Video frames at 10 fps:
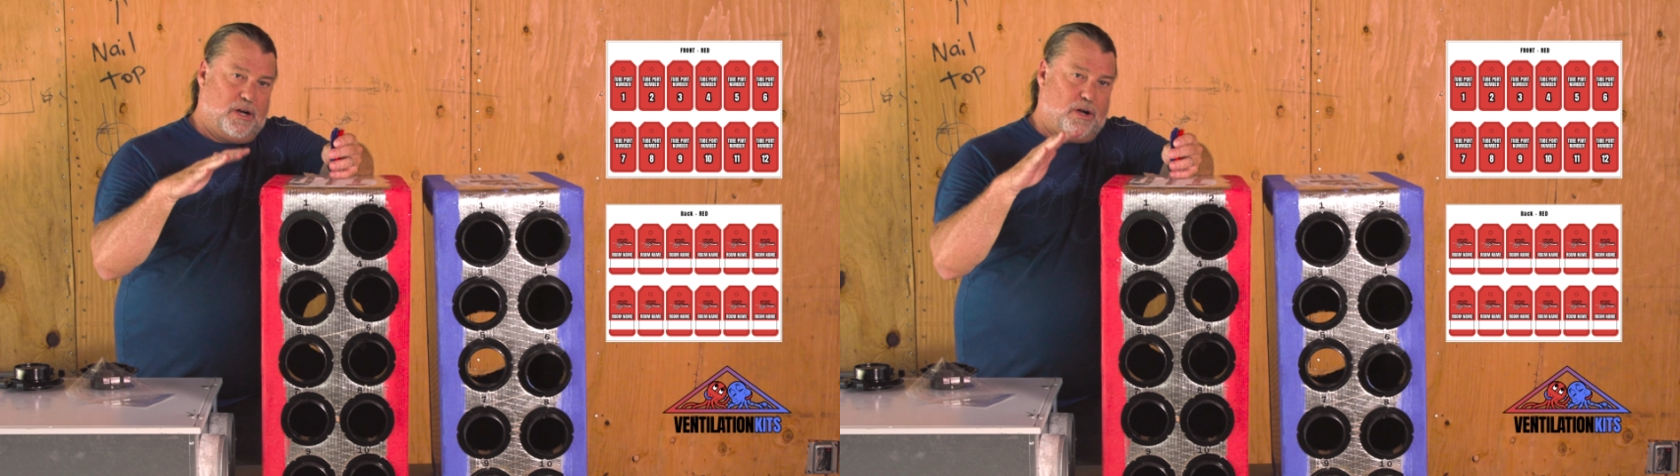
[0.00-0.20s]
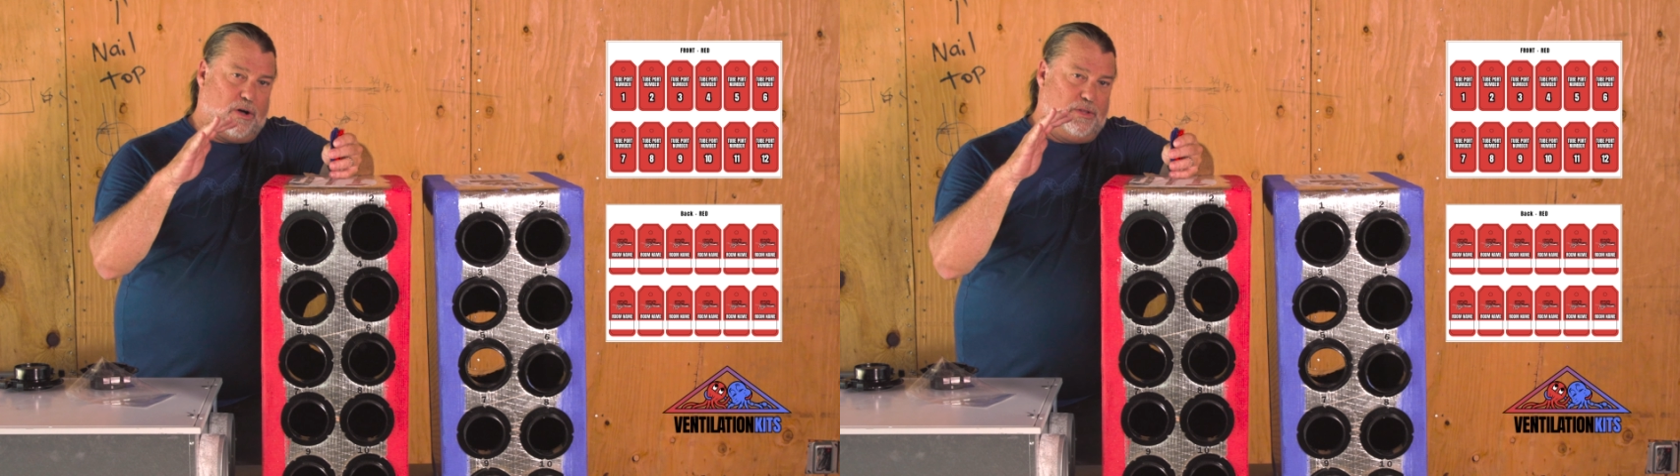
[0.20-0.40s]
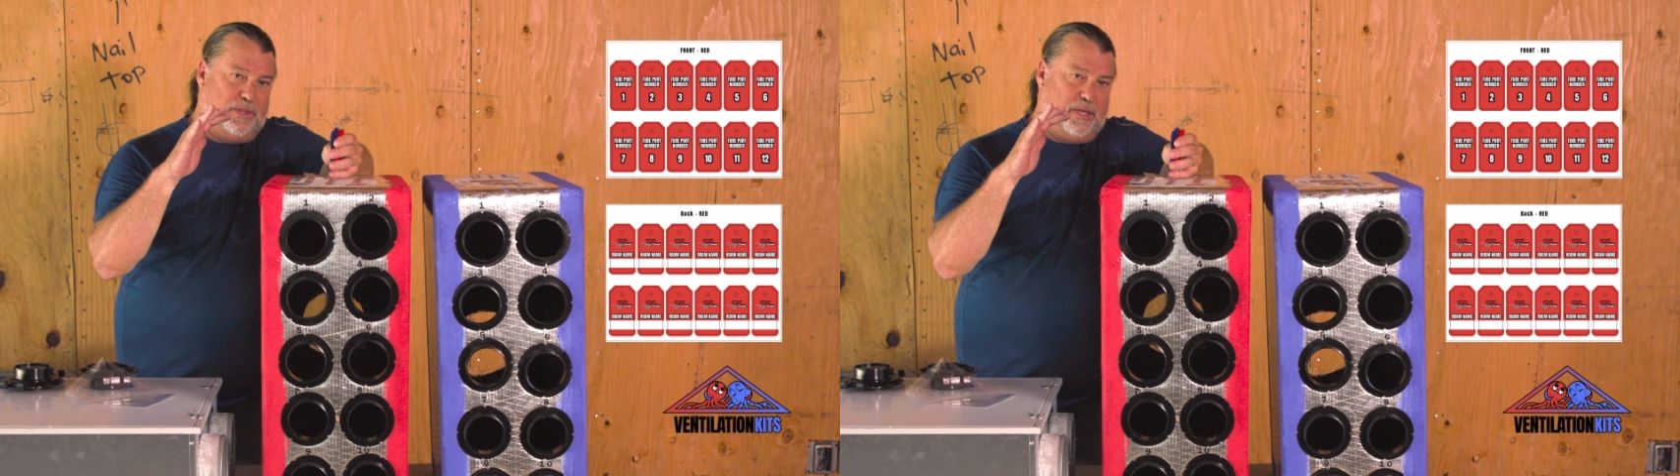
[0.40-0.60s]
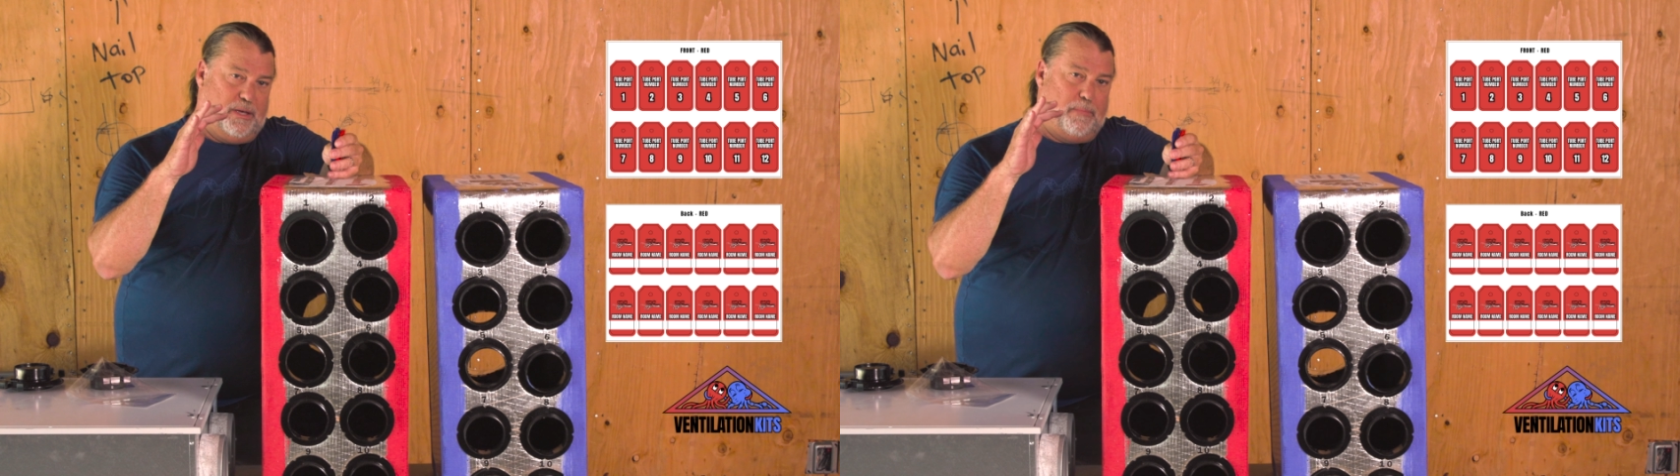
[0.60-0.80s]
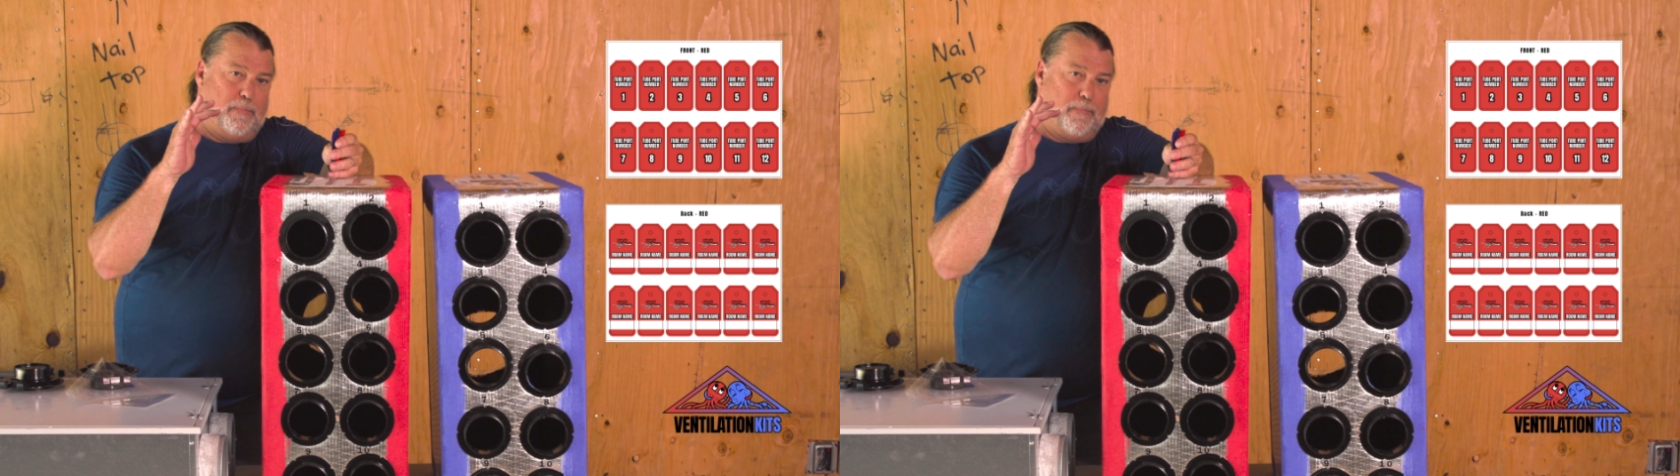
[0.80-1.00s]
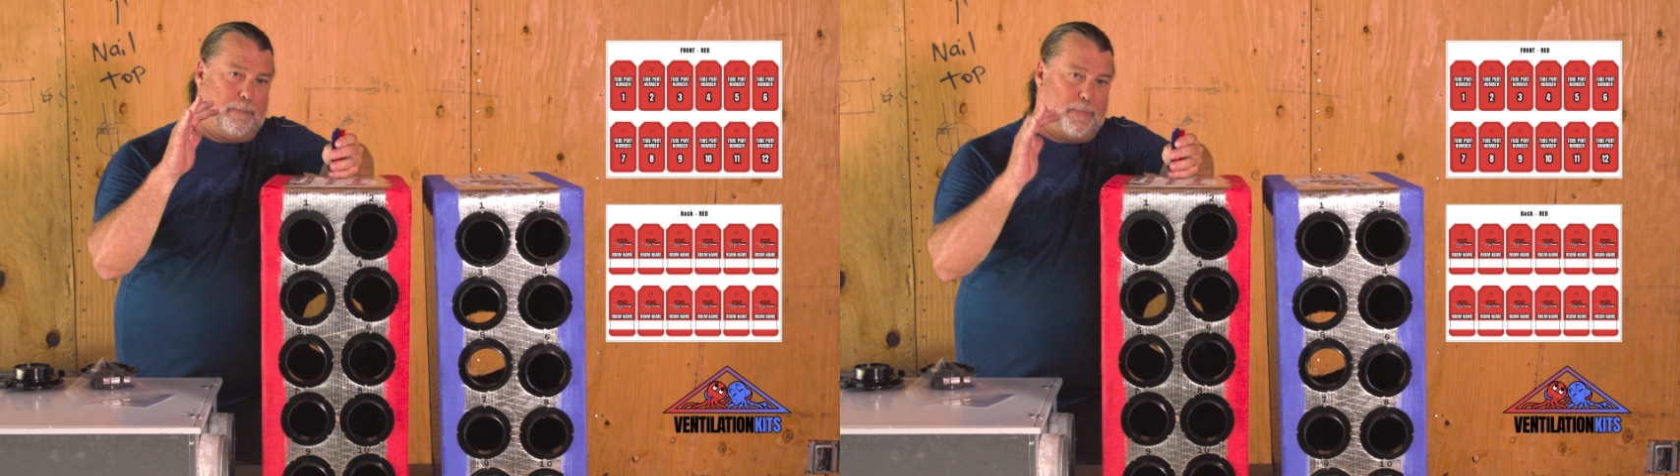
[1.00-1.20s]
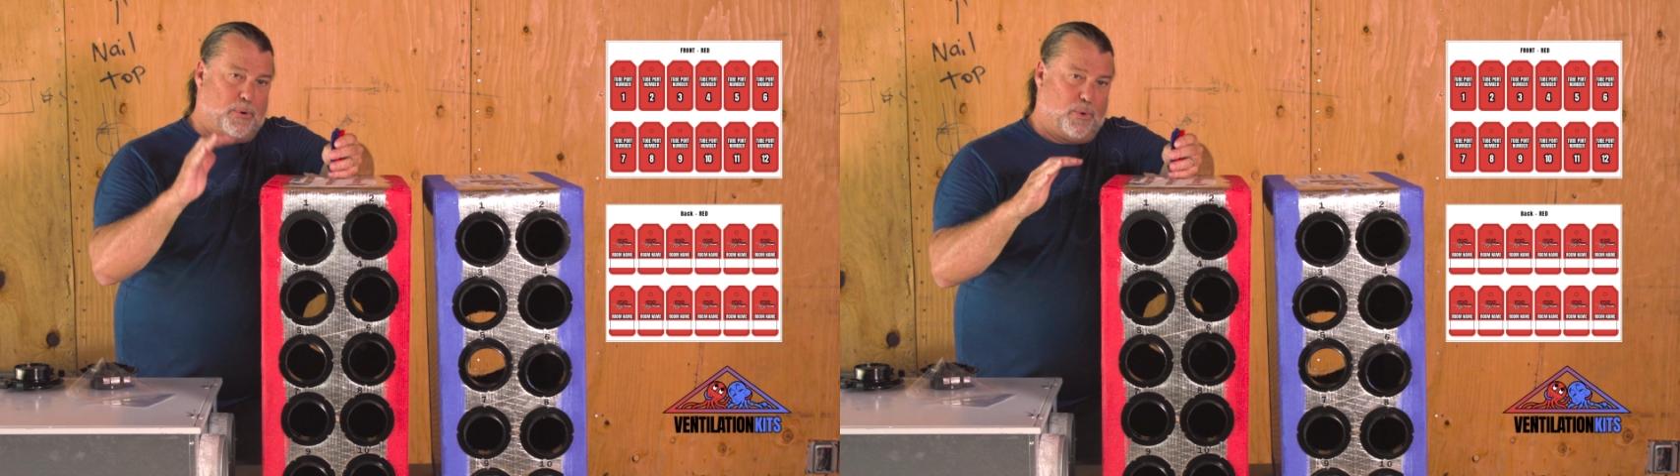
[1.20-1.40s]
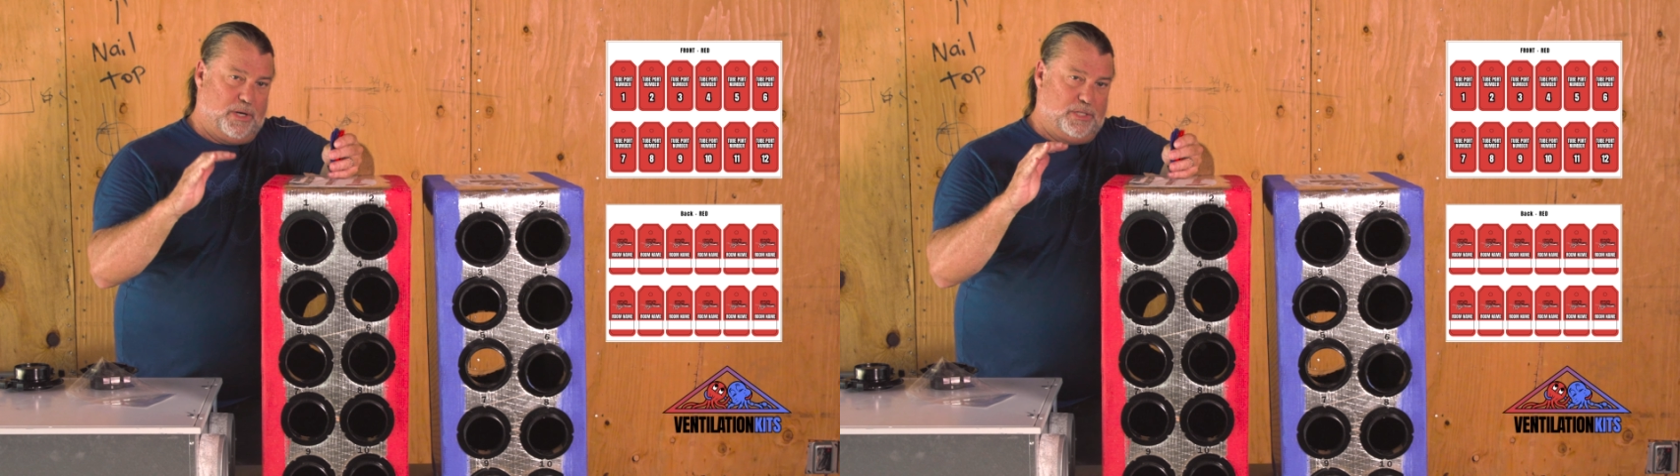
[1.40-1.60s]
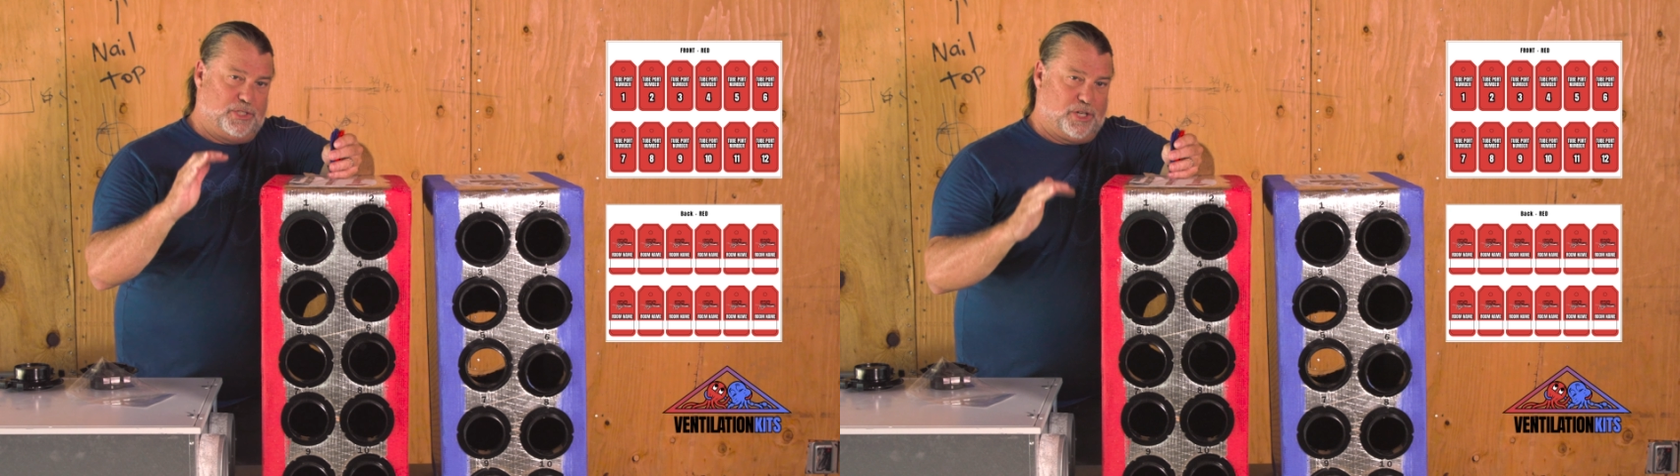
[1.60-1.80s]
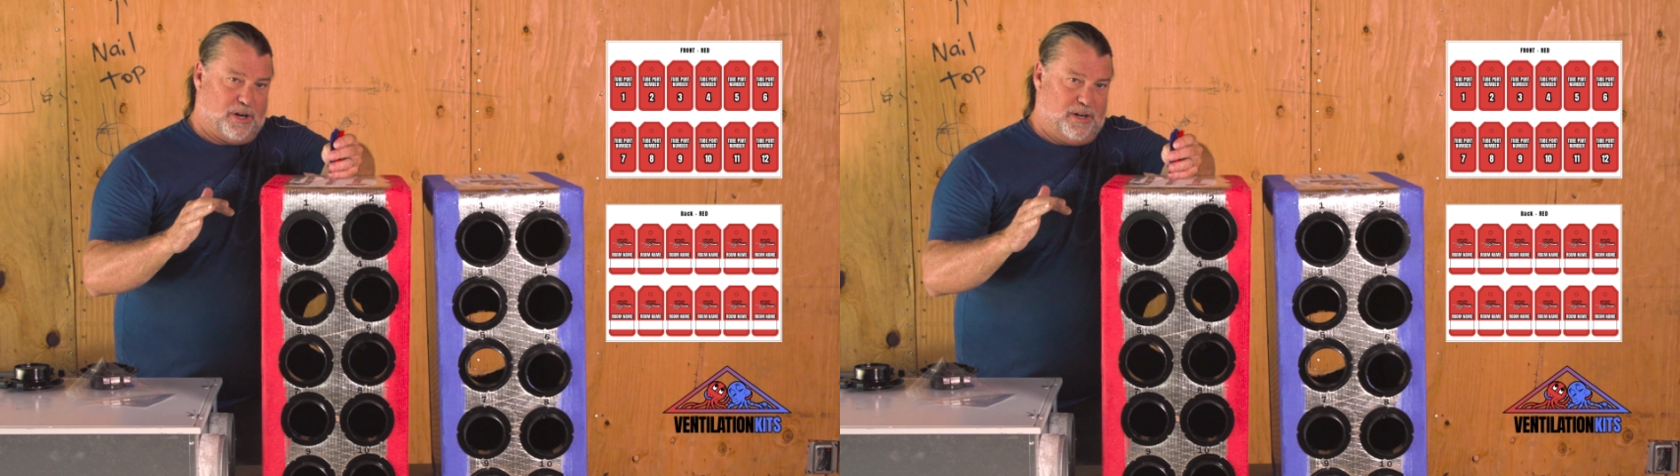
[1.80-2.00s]
called the port
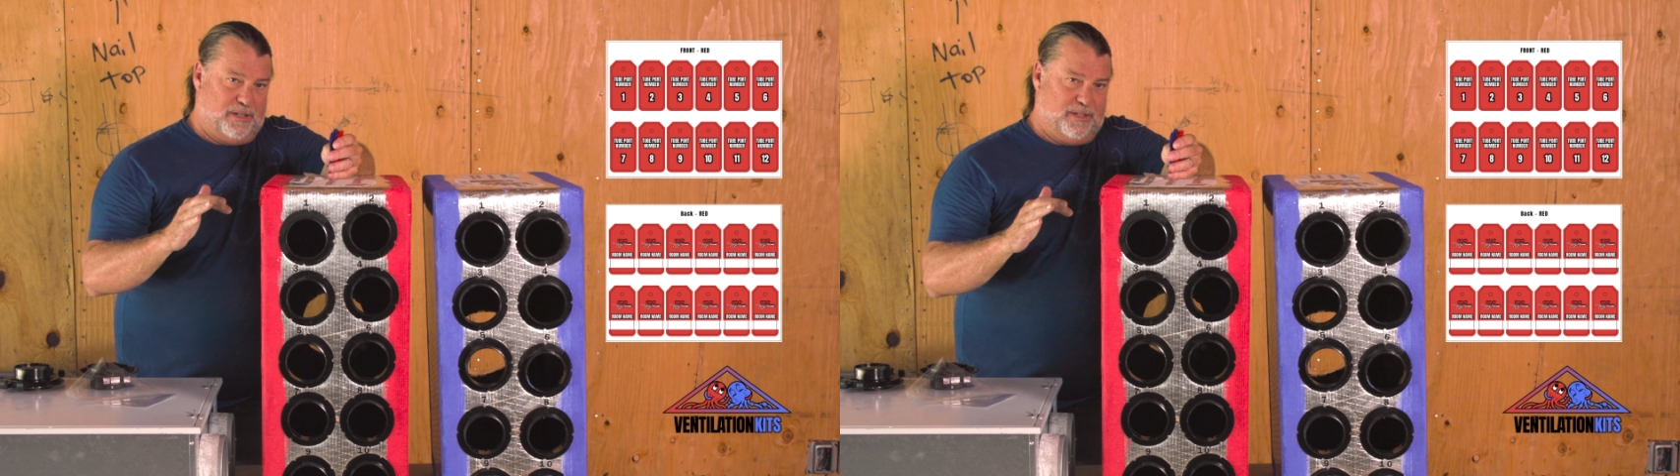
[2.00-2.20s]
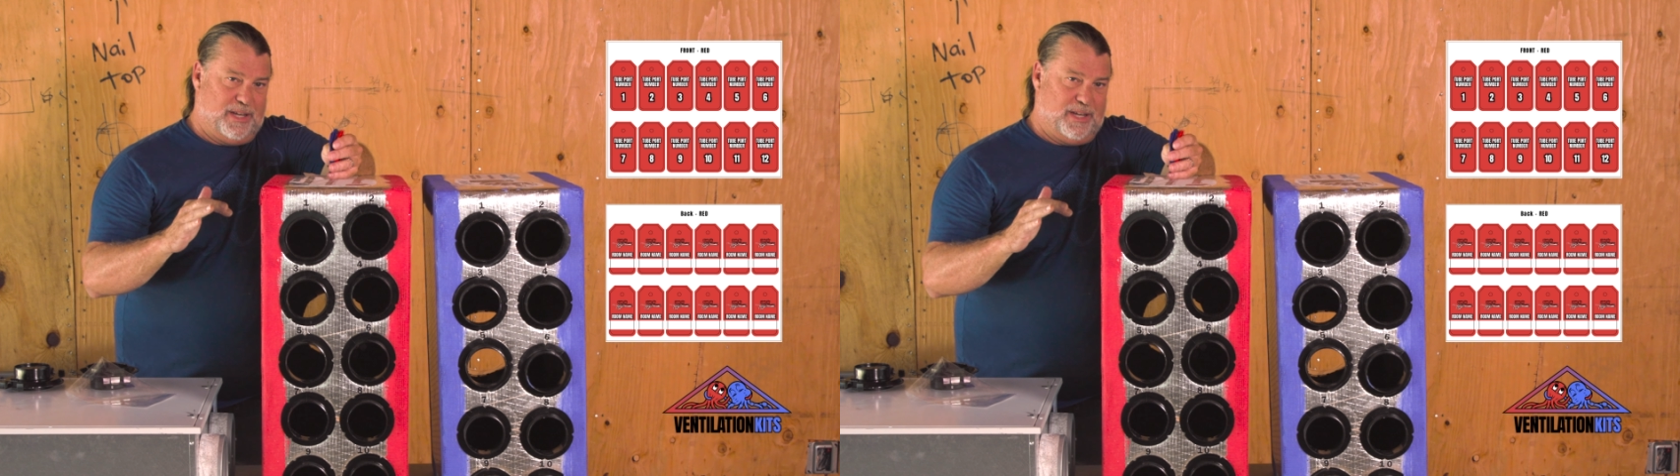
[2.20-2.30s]
chart,